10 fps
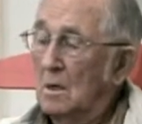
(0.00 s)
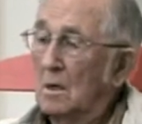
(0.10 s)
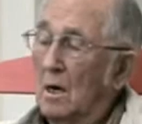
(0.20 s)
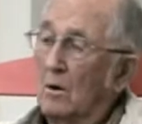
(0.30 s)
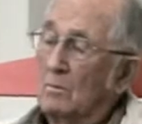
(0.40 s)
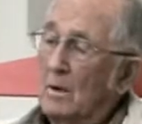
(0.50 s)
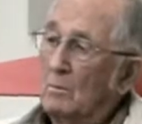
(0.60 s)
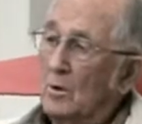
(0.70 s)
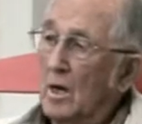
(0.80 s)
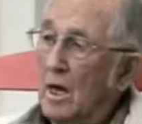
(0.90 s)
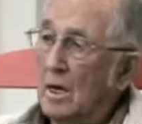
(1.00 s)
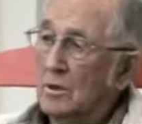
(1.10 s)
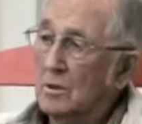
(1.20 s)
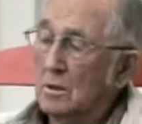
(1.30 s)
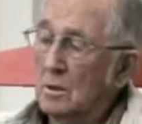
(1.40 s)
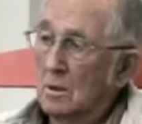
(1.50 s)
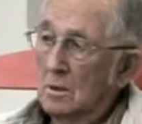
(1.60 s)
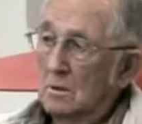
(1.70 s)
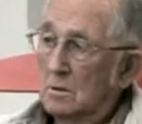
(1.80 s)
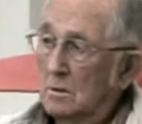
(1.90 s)
I remember they had uh,
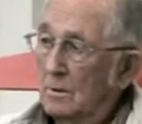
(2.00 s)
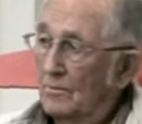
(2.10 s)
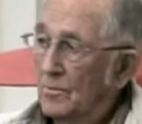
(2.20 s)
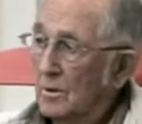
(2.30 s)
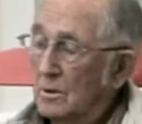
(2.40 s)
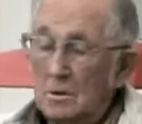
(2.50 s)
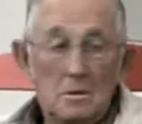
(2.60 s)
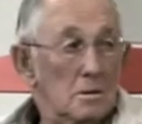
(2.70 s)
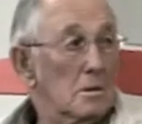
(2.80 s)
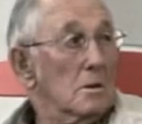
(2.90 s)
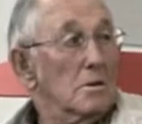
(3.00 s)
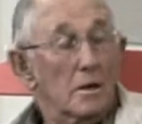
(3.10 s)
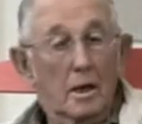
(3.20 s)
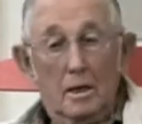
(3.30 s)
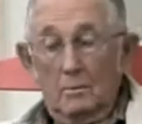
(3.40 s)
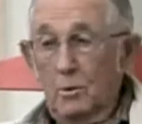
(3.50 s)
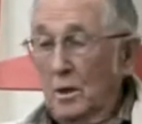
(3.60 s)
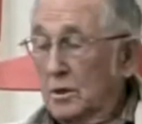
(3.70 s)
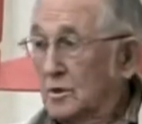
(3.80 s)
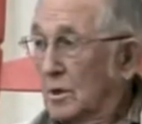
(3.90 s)
they had a
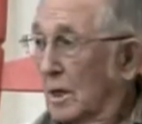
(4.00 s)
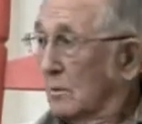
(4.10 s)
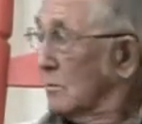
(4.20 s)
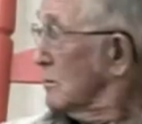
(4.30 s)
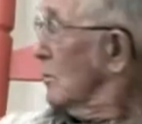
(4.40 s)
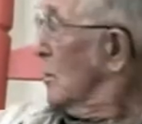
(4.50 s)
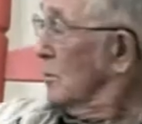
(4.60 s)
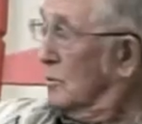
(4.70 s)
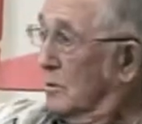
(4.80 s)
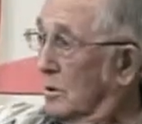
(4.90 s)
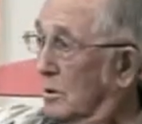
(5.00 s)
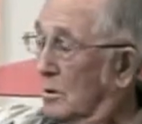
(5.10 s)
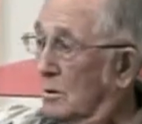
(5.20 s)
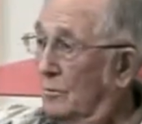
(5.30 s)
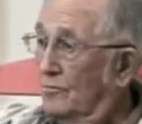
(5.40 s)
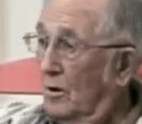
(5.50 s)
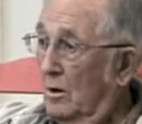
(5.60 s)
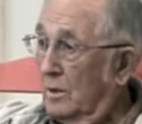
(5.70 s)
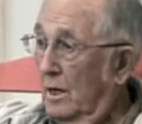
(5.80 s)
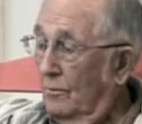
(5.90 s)
place down the road here,
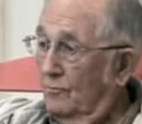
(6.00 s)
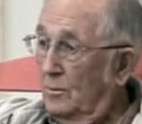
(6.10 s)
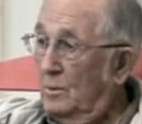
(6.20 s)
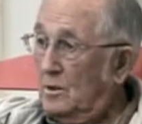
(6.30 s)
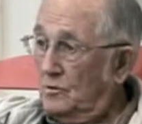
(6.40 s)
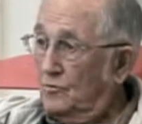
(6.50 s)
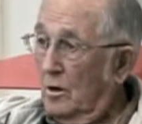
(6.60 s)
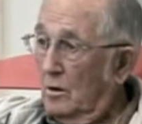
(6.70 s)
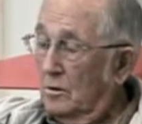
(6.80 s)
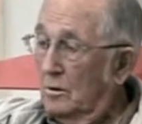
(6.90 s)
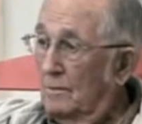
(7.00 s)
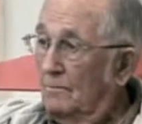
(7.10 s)
down the beach Father,